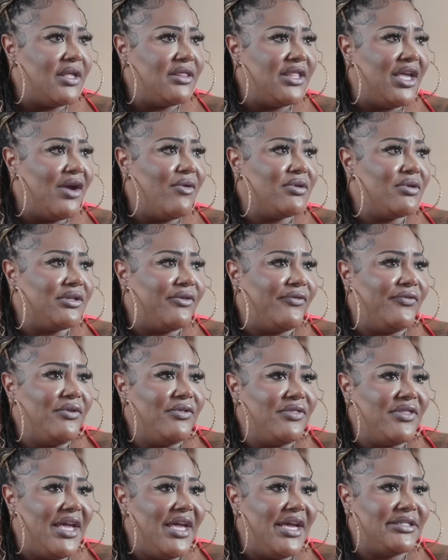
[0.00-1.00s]
there was a few
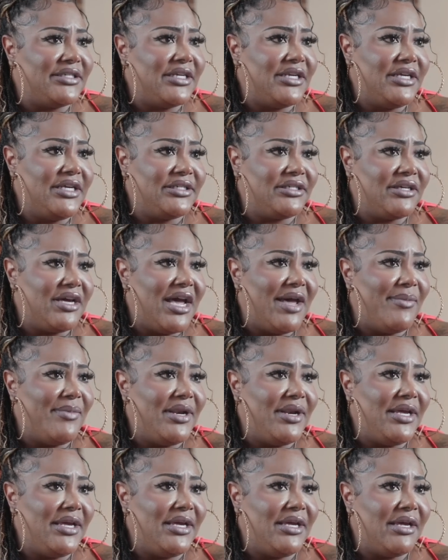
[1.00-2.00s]
things in his
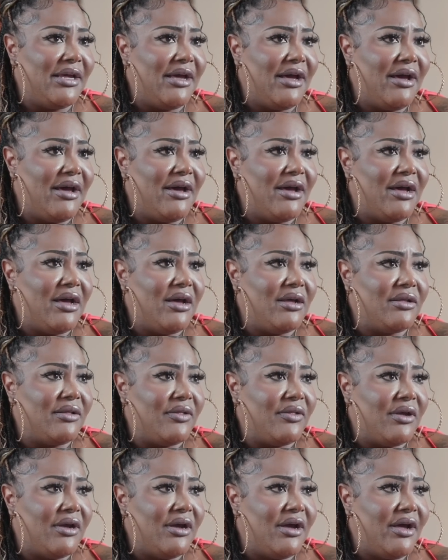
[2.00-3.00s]
comedy uh,
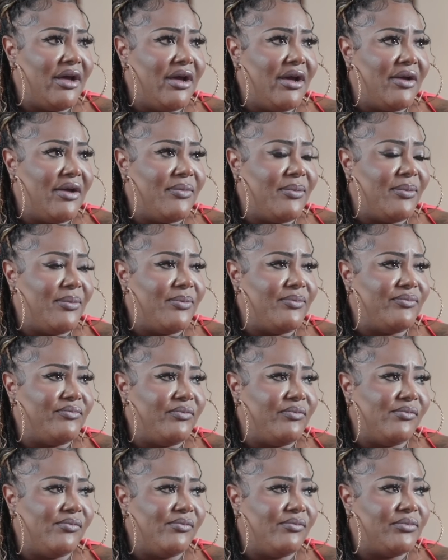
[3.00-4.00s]
uh,
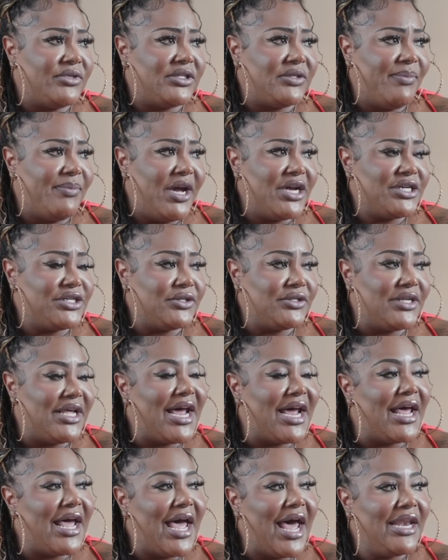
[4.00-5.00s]
special that
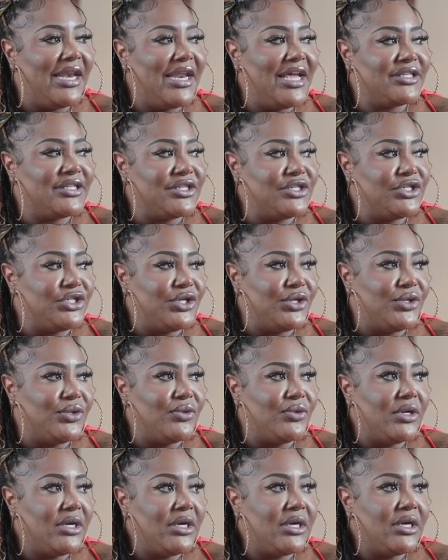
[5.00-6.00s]
I, I listened to.